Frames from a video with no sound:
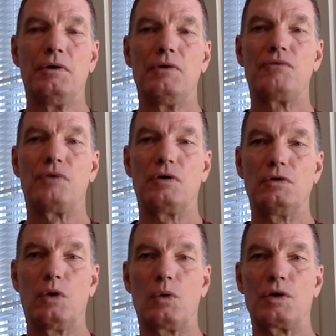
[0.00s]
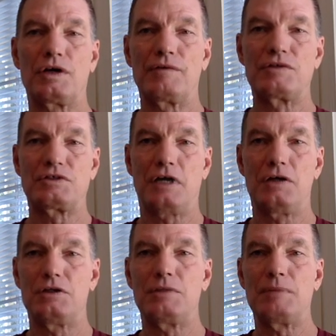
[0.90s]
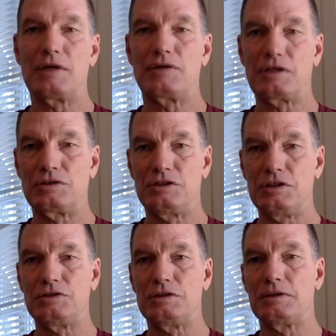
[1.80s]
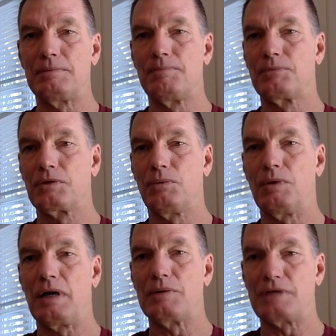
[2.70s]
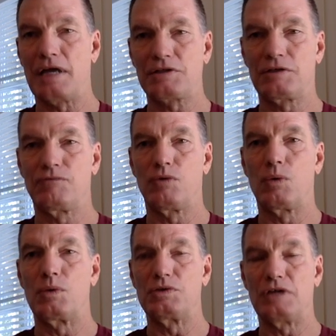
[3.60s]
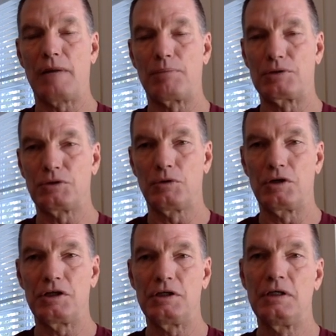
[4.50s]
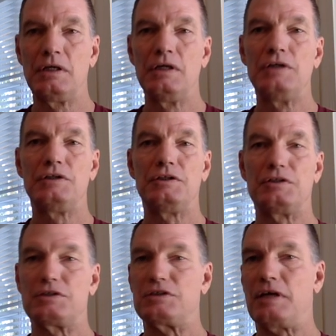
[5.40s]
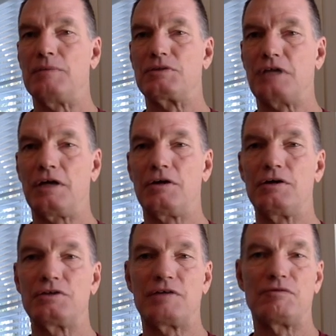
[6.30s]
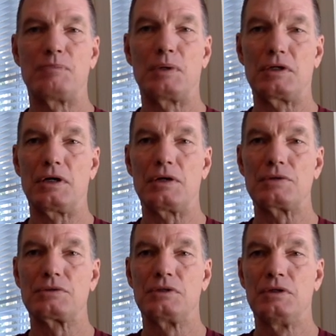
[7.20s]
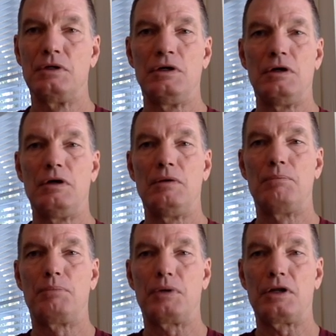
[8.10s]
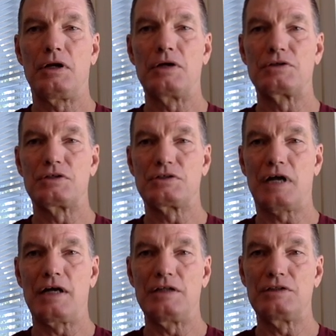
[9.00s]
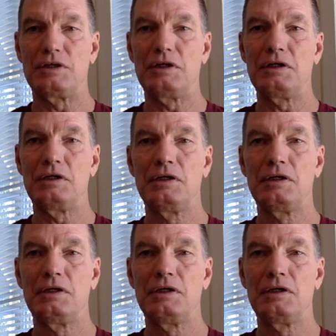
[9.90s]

for a lowering of a standard to make things easy. What I was asking for was the opportunity to hit the same standard as everybody else. But in our society today,